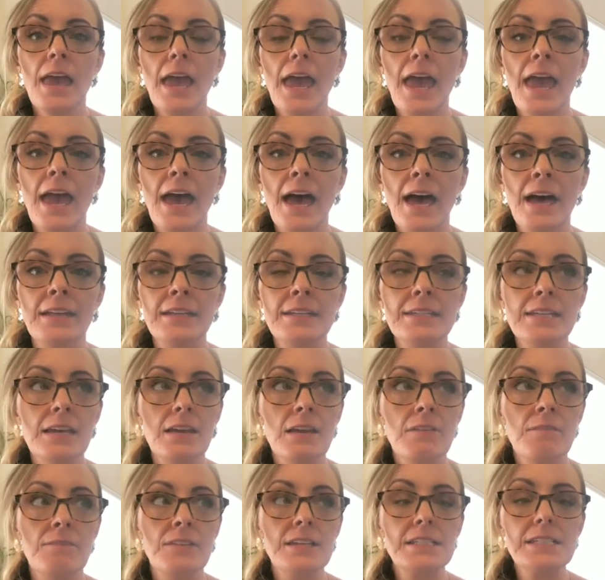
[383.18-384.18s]
And
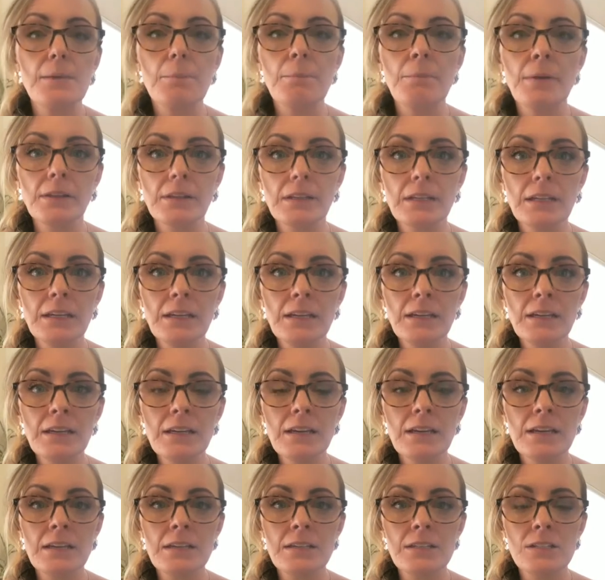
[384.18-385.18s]
visibility
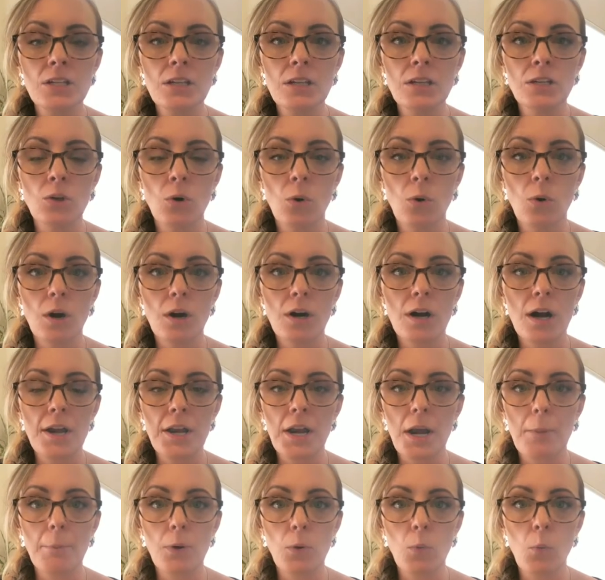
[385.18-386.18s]
is your
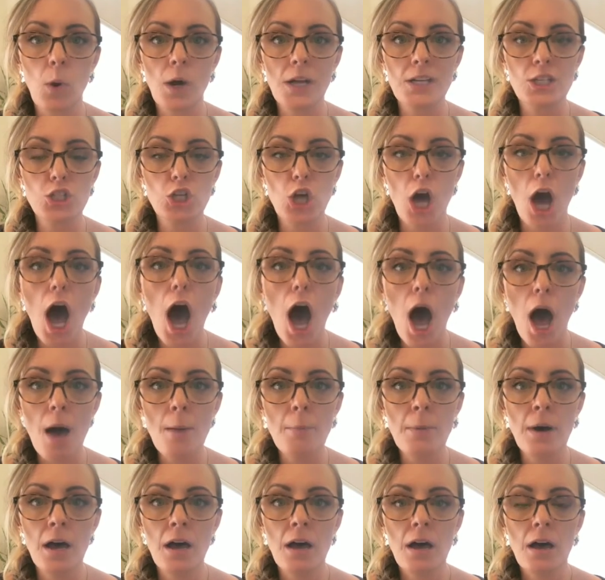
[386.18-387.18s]
number one
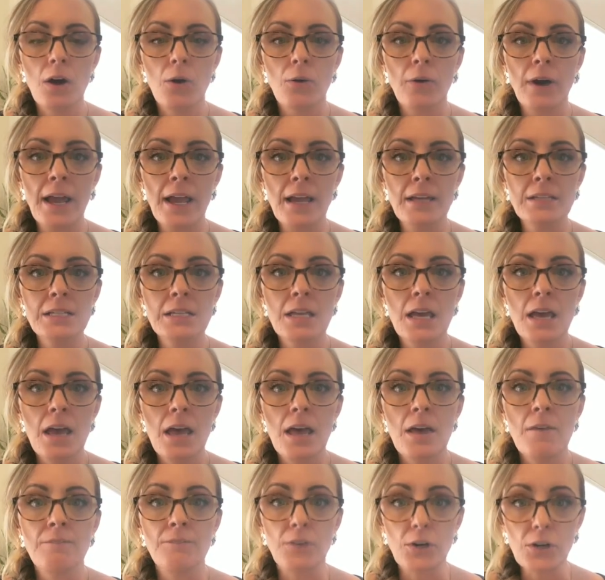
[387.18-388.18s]
job, right?
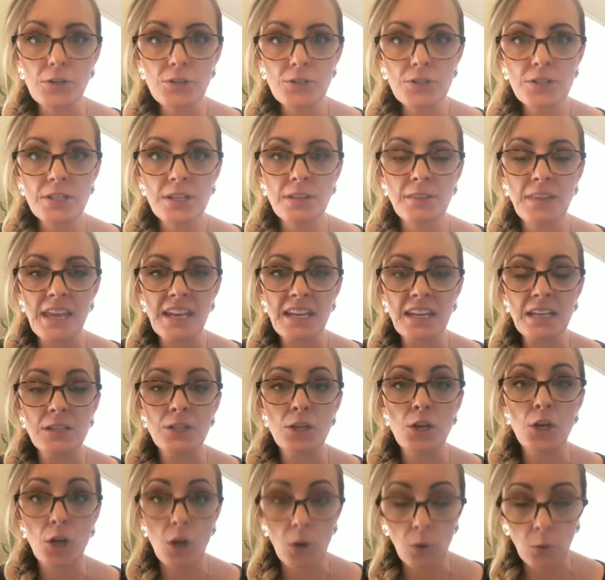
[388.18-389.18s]
First, they need
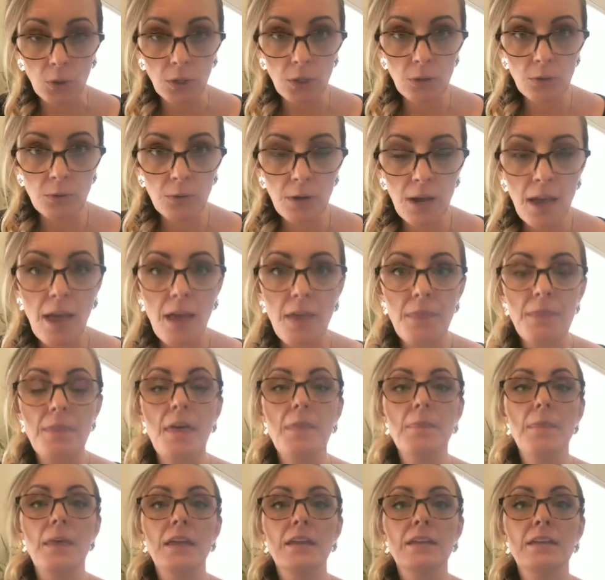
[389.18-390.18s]
to know you,
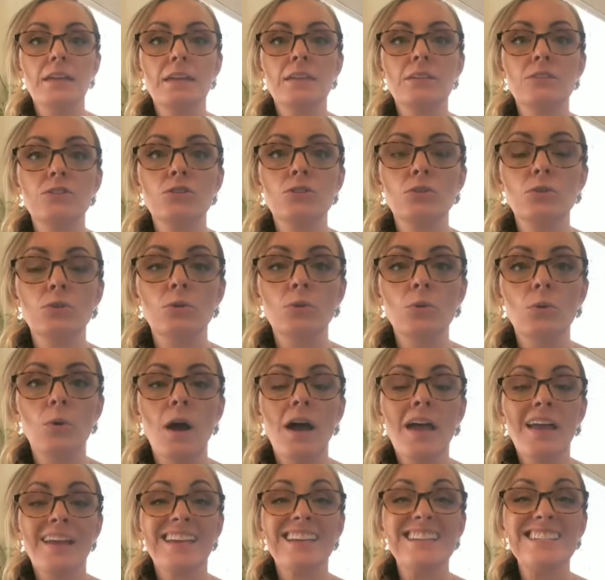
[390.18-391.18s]
then they need to
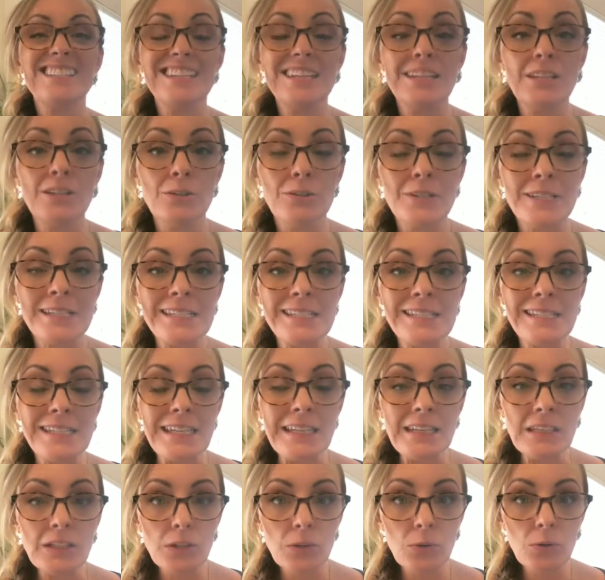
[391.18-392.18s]
continue to
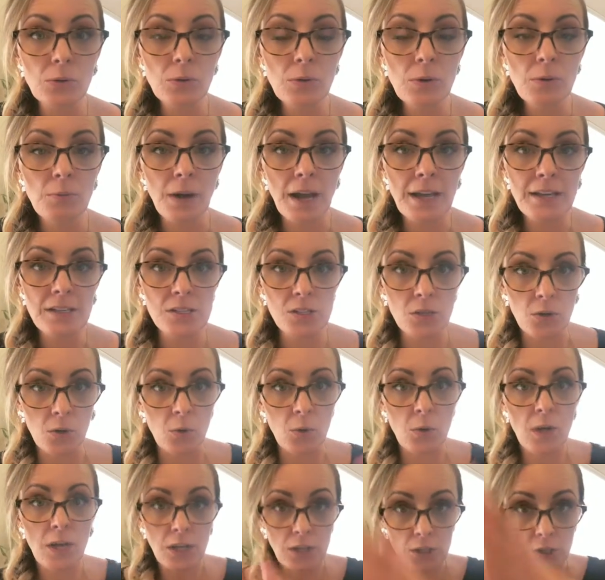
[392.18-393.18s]
see you, right?
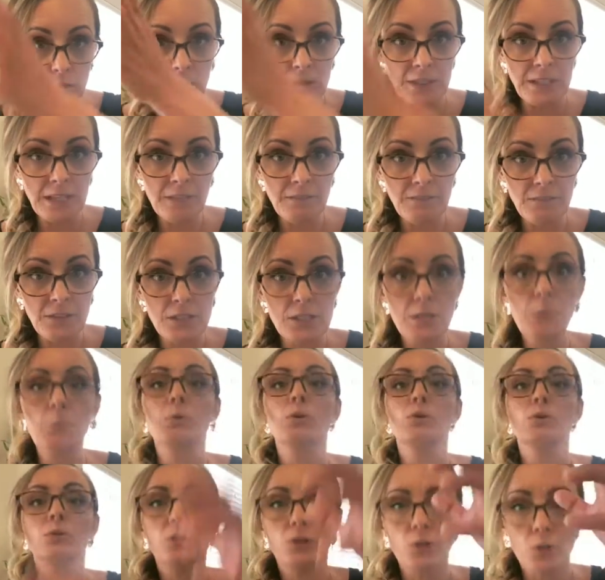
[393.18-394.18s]
So you get
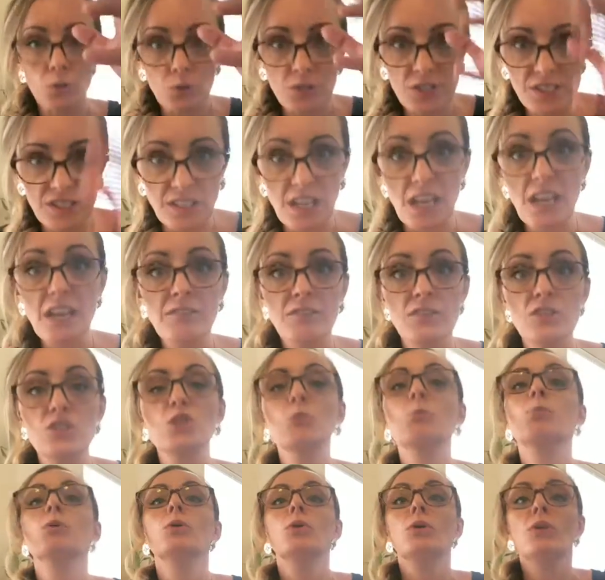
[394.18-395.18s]
visible, you stay
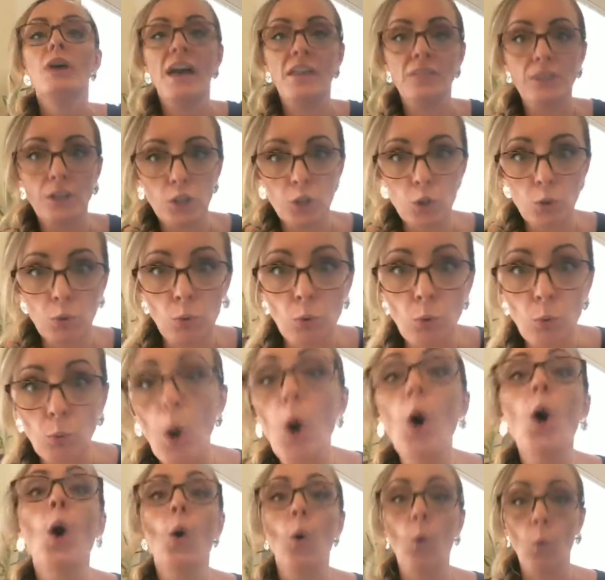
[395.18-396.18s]
visible, and then you
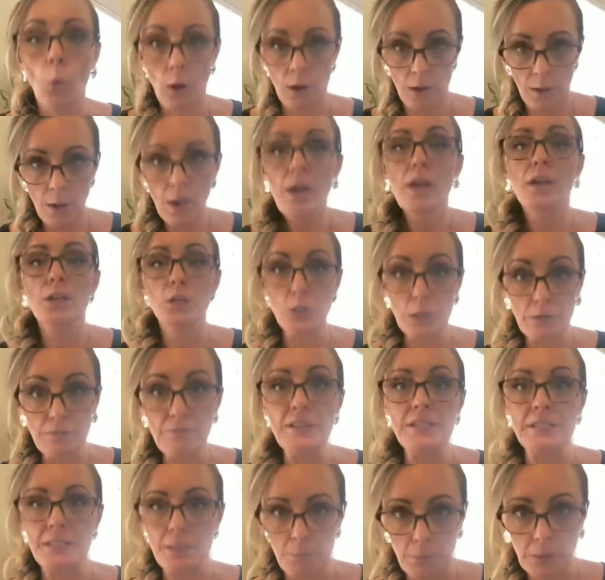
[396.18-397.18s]
grow your
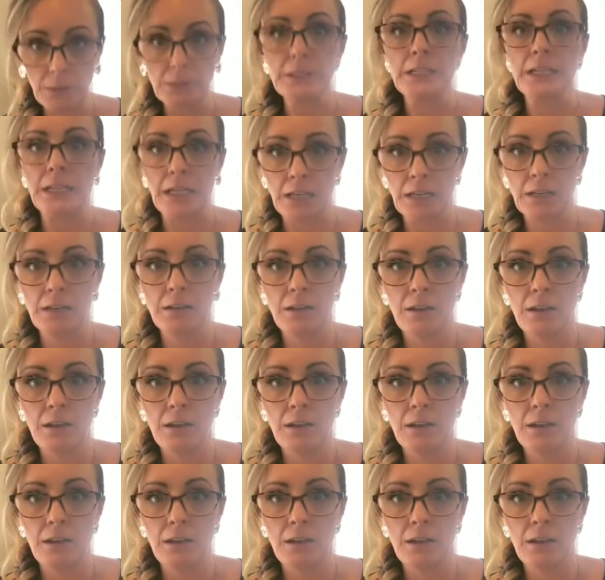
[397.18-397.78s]
visibility,